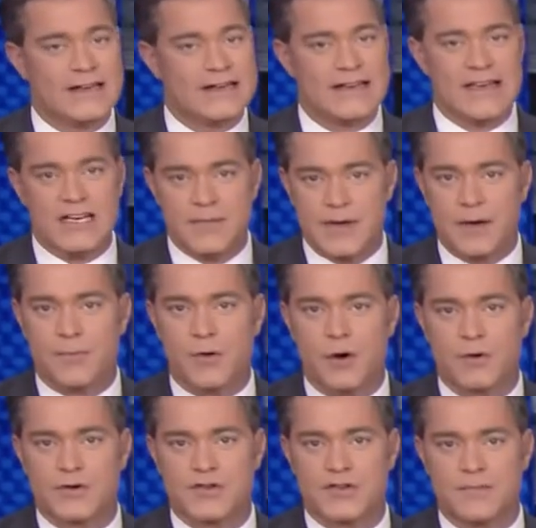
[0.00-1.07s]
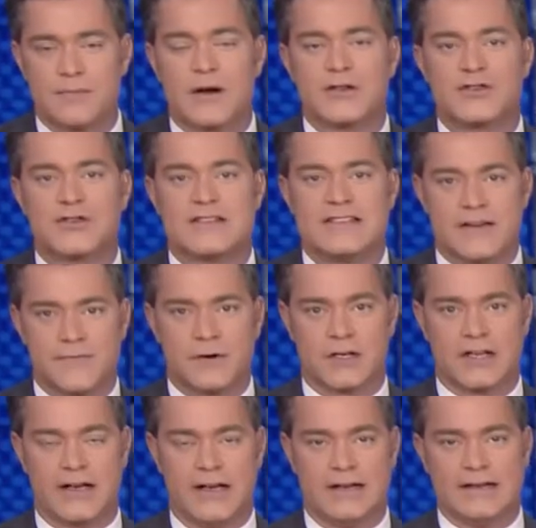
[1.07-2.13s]
need to be approached much
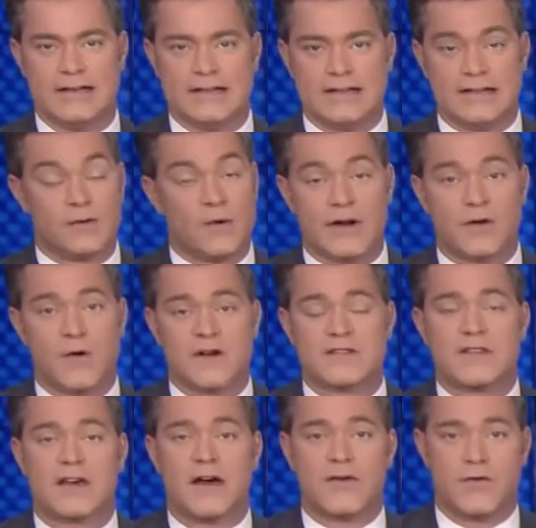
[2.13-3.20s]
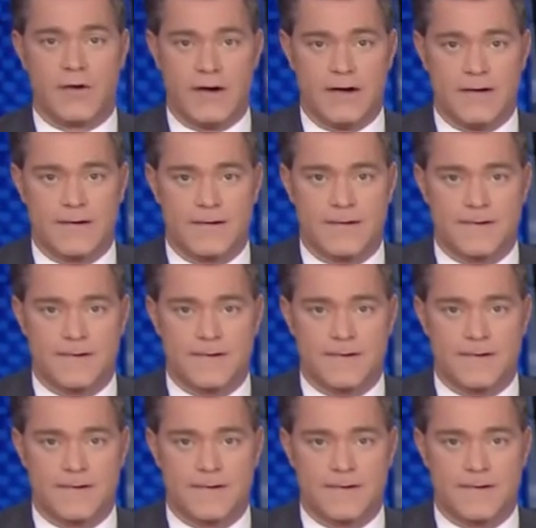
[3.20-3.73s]
differently right across the country.